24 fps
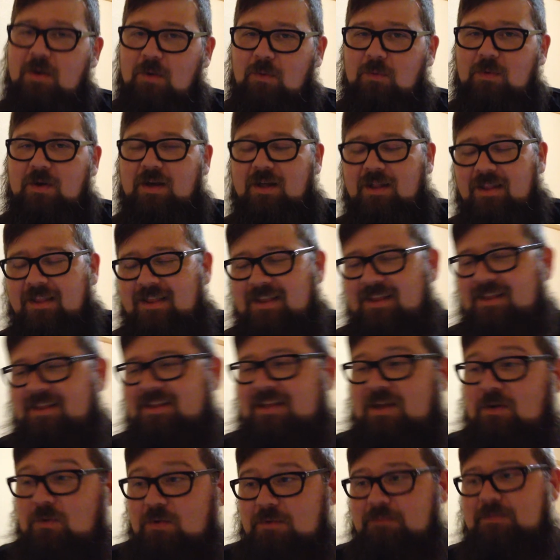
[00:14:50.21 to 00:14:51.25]
Well,
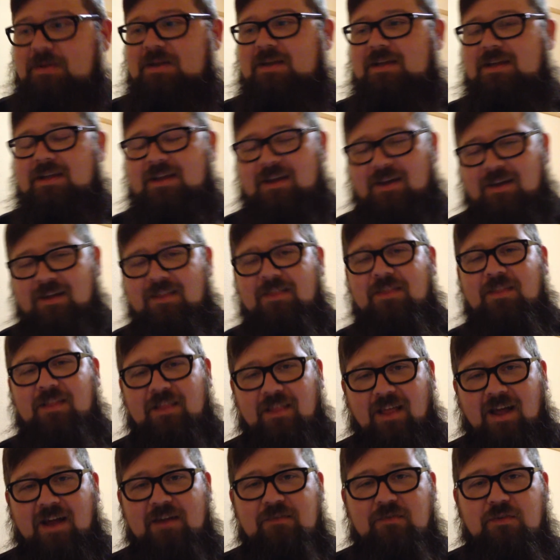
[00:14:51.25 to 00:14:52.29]
it would be the
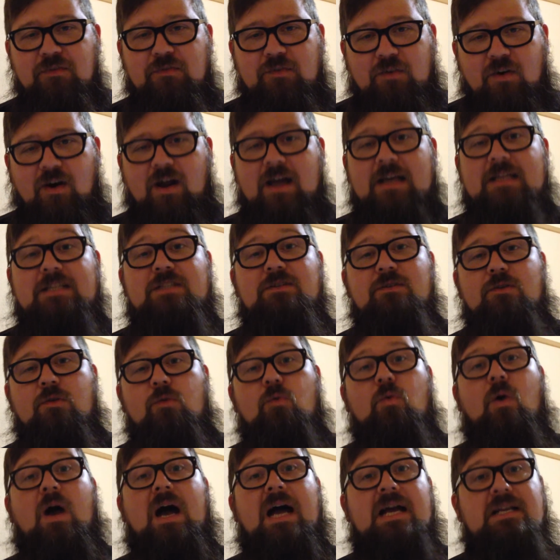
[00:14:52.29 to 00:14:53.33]
life of Christ, or the
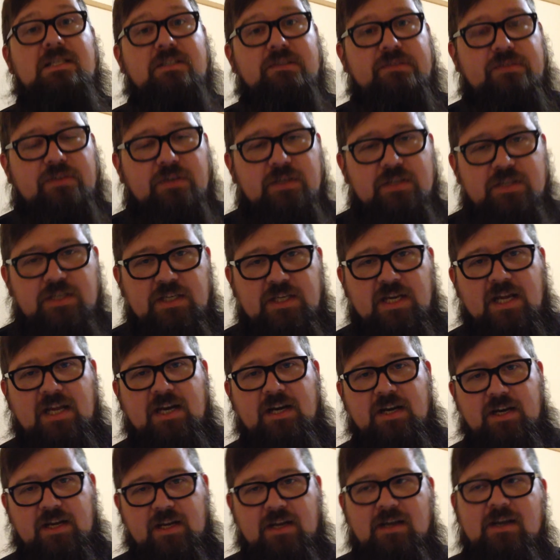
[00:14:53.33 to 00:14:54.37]
rise of
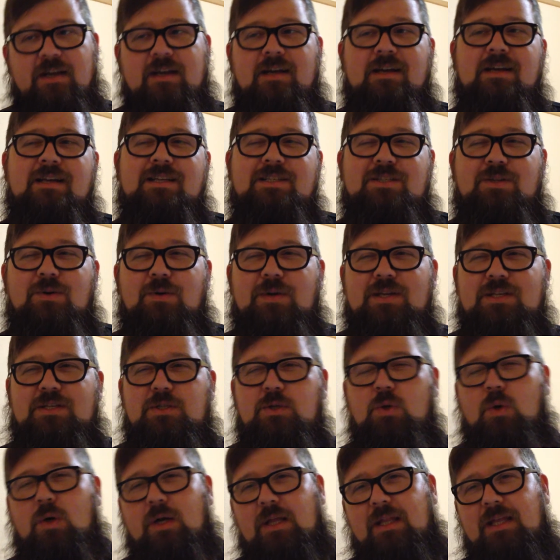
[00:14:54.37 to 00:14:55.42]
Christianity. So
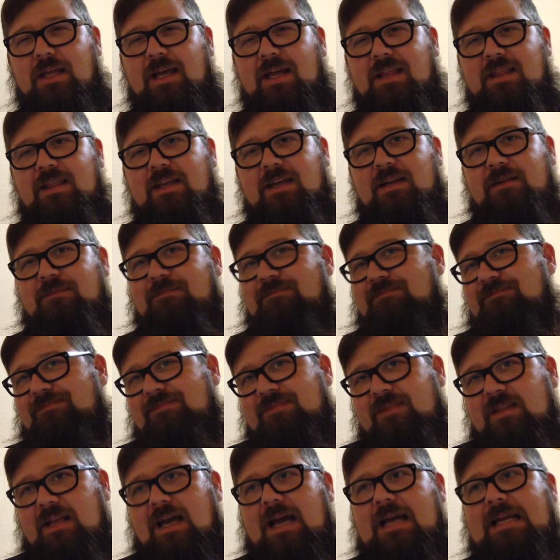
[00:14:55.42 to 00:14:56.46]
historically, I think
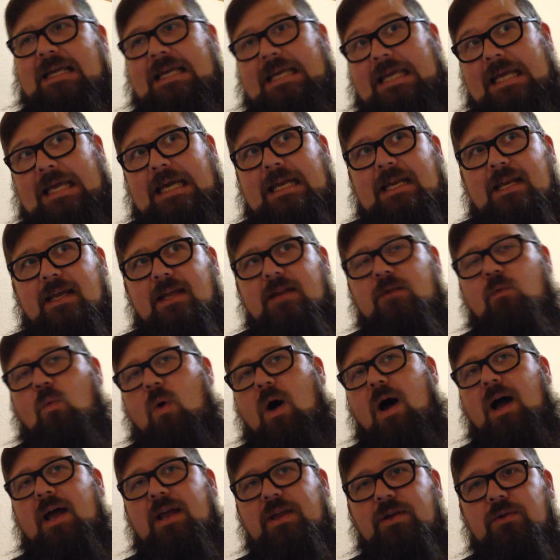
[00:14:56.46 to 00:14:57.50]
I get it,
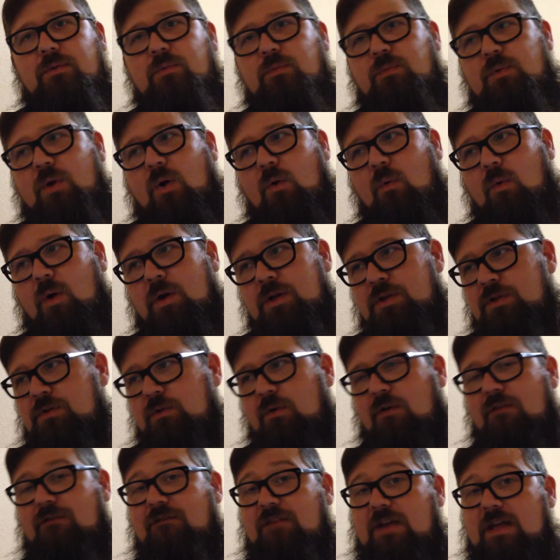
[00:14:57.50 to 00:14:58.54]
why you don't want to
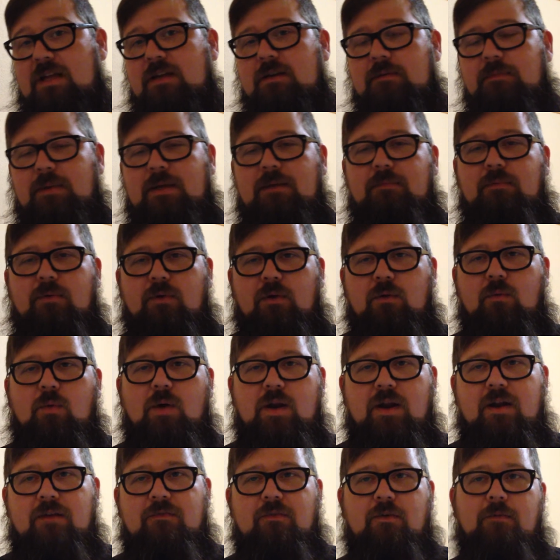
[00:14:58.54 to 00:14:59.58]
offend people,
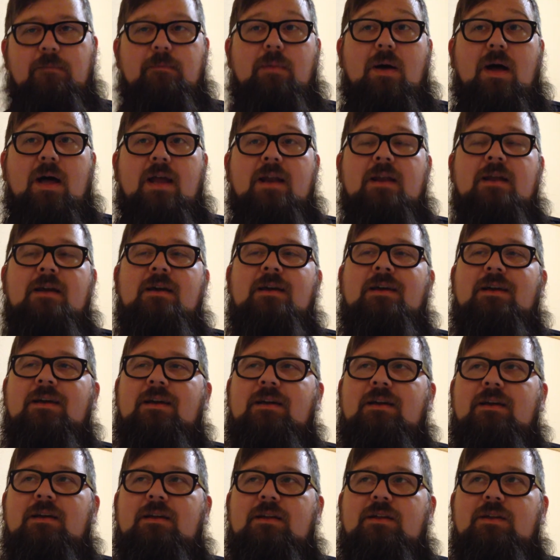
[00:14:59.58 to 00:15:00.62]
whatever, but
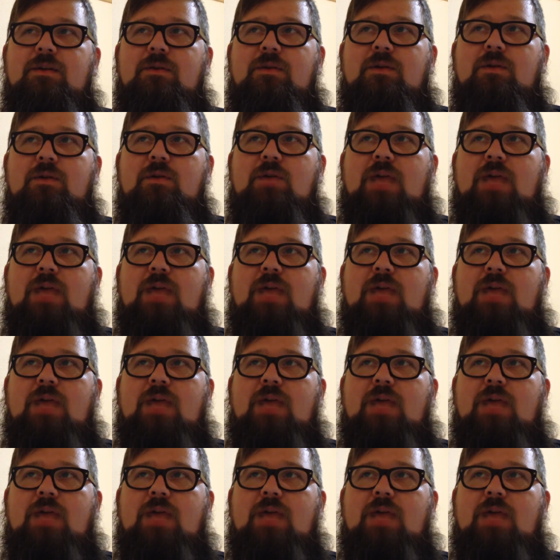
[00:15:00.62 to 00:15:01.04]
You